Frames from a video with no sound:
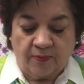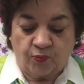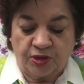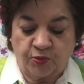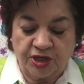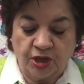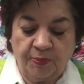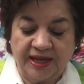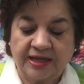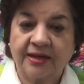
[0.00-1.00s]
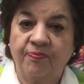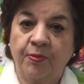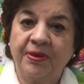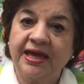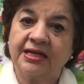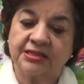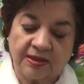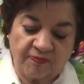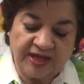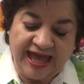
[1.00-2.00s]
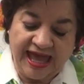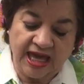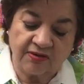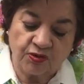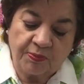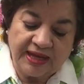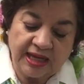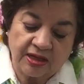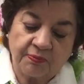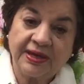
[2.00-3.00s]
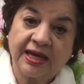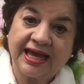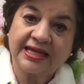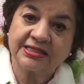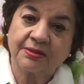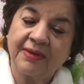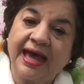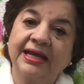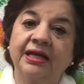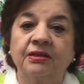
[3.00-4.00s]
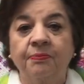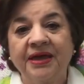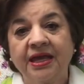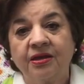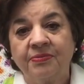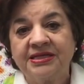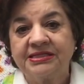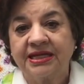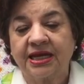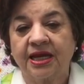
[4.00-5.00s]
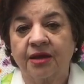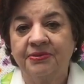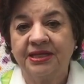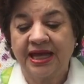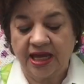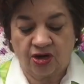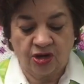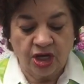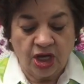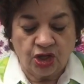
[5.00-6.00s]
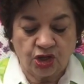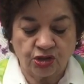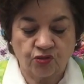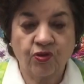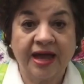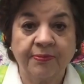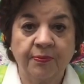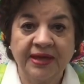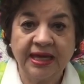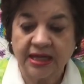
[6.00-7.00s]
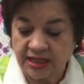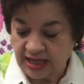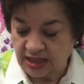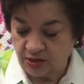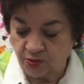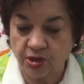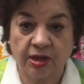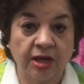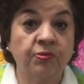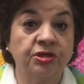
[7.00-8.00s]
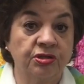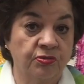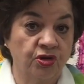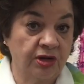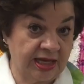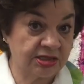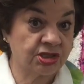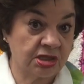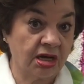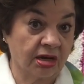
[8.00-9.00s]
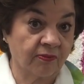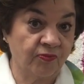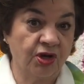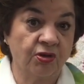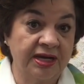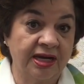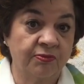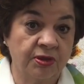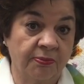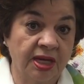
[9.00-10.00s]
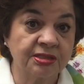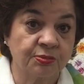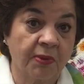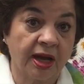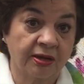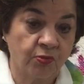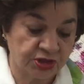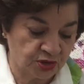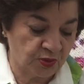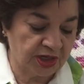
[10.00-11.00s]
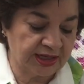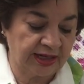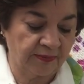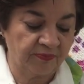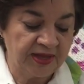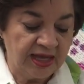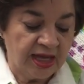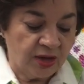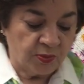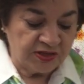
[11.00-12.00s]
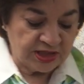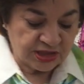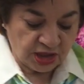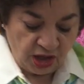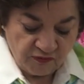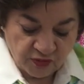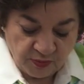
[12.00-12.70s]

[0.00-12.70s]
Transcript: when you picked up the pens, the head of the pen would be against the magnet, the pen would be sticking up in the air. You'd grab a pen and you'd get stuck. You're going to end up with a blood spot on what you're working on. With this Clover